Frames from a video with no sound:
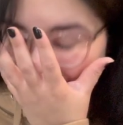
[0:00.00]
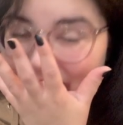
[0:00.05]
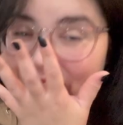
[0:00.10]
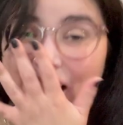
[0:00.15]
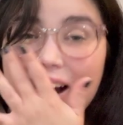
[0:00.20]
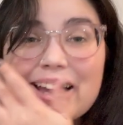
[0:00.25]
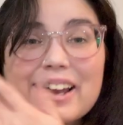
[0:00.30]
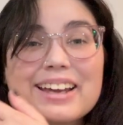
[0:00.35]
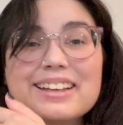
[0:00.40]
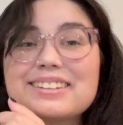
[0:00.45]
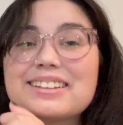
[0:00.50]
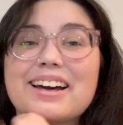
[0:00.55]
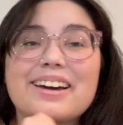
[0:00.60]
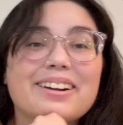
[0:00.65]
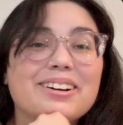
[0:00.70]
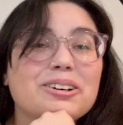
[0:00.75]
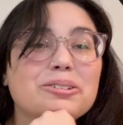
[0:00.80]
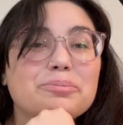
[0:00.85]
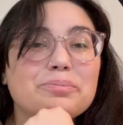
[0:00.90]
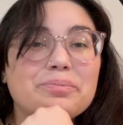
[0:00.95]
I ate that
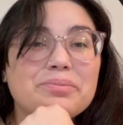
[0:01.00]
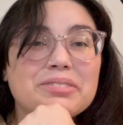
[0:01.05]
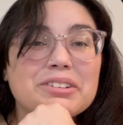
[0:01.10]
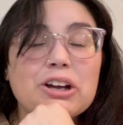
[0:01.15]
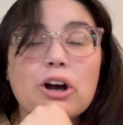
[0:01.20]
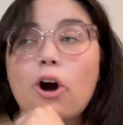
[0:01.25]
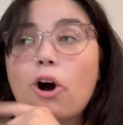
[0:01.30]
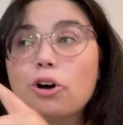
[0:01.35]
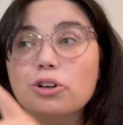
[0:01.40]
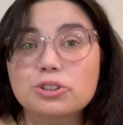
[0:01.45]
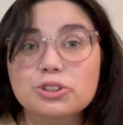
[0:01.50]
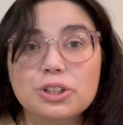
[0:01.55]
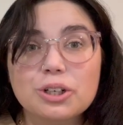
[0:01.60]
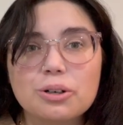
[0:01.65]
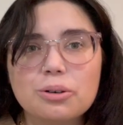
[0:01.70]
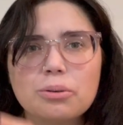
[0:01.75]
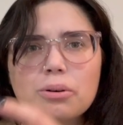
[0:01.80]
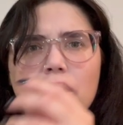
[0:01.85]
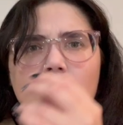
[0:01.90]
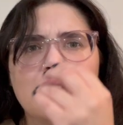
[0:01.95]
up.
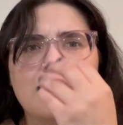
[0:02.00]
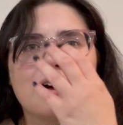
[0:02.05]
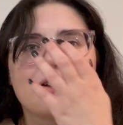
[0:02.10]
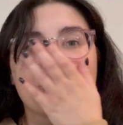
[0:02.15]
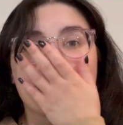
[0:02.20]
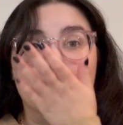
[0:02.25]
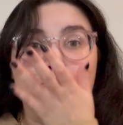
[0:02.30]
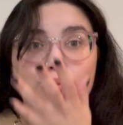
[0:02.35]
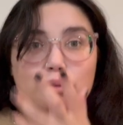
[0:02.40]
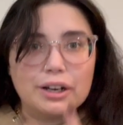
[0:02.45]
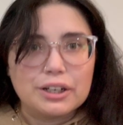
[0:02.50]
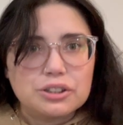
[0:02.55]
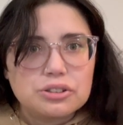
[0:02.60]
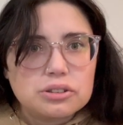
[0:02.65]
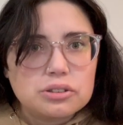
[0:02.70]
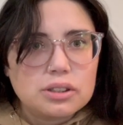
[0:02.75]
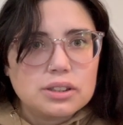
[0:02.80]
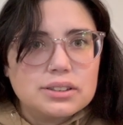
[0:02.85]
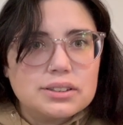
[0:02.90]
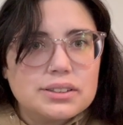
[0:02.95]
Also, the
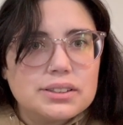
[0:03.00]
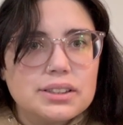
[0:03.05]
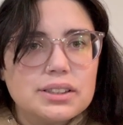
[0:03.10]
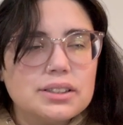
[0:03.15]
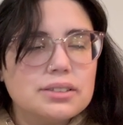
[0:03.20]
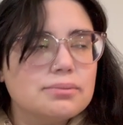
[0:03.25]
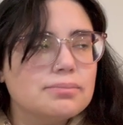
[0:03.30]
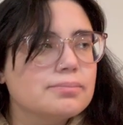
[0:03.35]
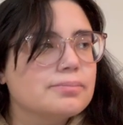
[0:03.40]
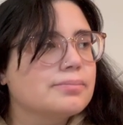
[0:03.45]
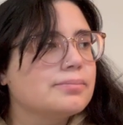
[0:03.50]
restaurant scene.